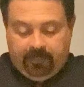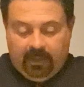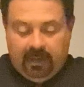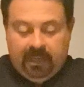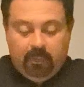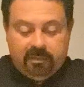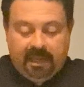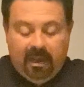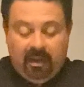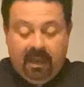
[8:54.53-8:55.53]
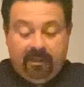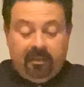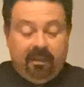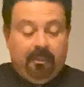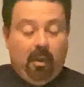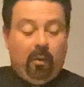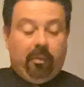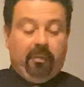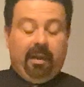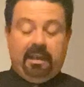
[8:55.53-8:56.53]
And he was outlining to them all the
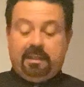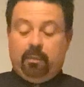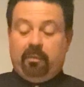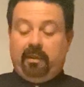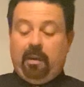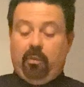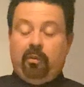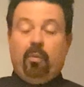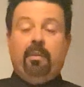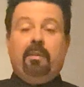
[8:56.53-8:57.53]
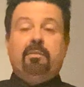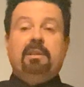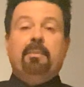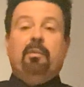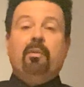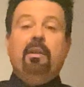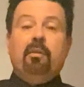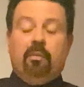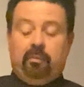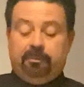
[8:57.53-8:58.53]
things that they were doing that was
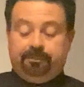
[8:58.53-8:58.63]
hypocritical.